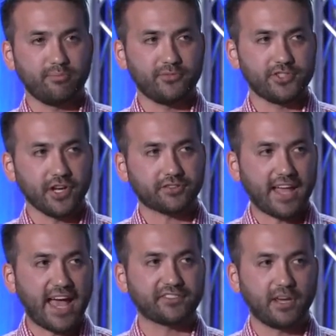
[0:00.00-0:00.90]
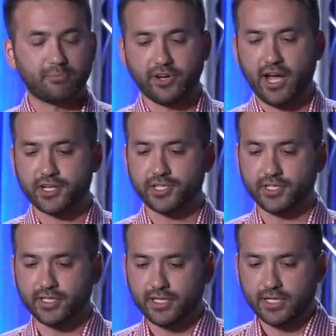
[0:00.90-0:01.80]
just asset production,
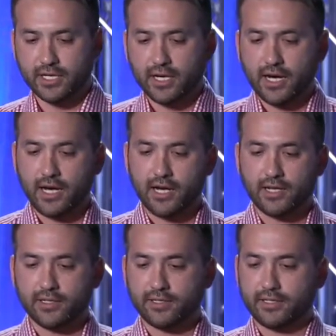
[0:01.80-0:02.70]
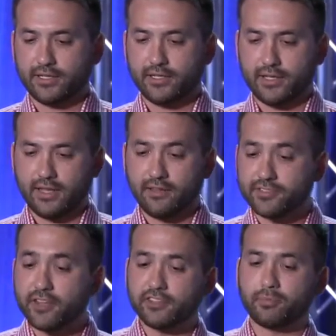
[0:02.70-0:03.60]
and they've
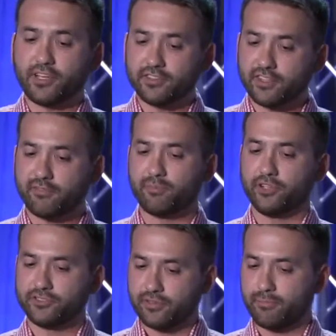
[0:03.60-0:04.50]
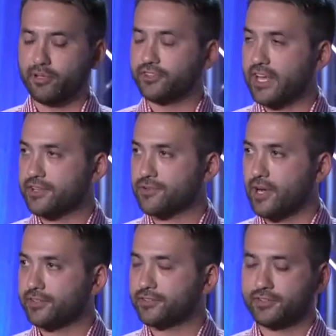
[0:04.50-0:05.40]
done this because they've built that
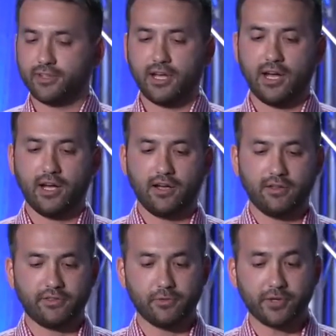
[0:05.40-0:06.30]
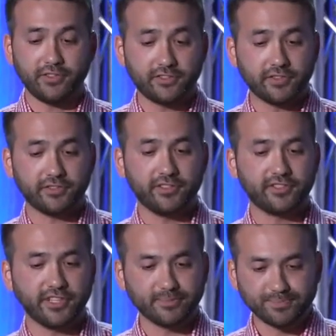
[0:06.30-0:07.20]
trust through
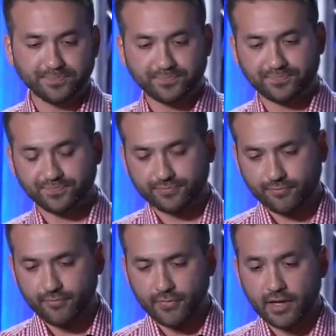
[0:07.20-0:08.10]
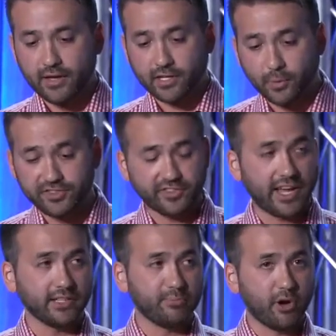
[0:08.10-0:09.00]
consistency.
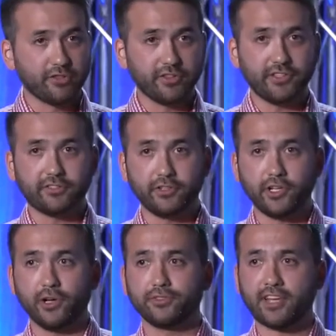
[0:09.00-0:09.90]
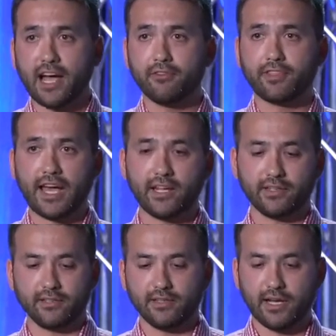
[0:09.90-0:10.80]
Coincidentally, both of these studios have
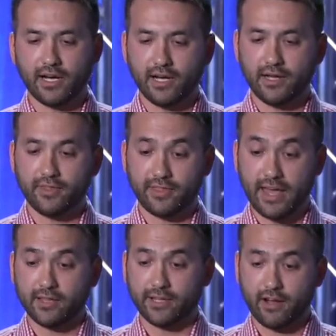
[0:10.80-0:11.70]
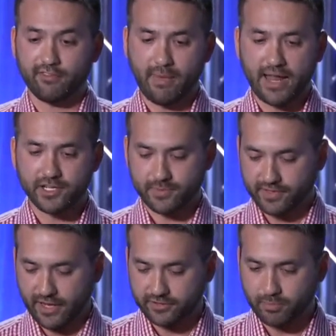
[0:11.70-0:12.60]
that layer of management
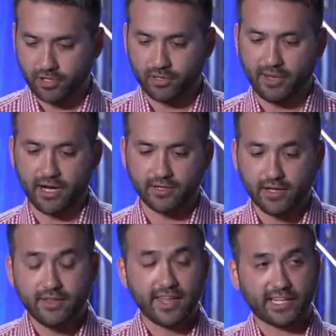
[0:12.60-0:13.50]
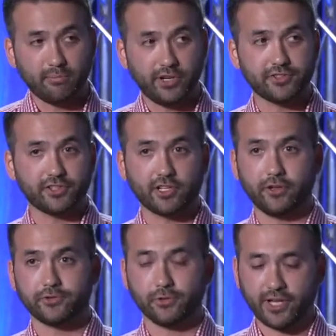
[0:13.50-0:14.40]
that I spoke about that can bridge the
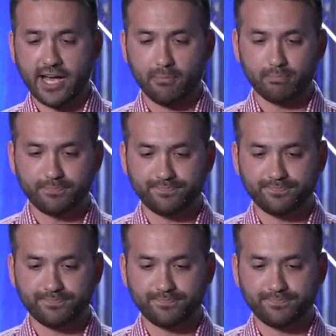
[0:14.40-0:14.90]
cultural gap.